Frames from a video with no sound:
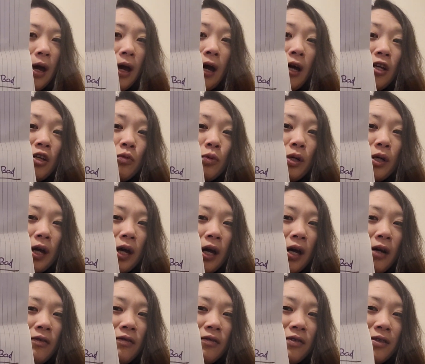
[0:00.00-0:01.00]
and we
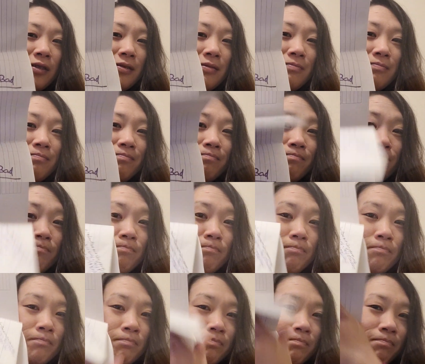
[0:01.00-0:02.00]
have
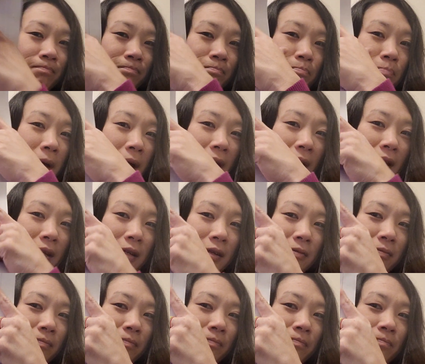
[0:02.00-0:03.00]
bad.
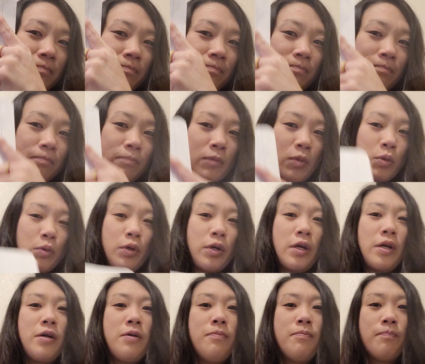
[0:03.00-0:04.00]

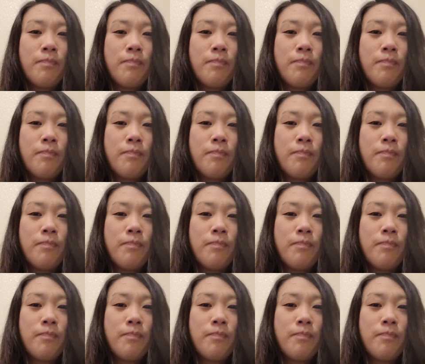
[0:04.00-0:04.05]
Okay?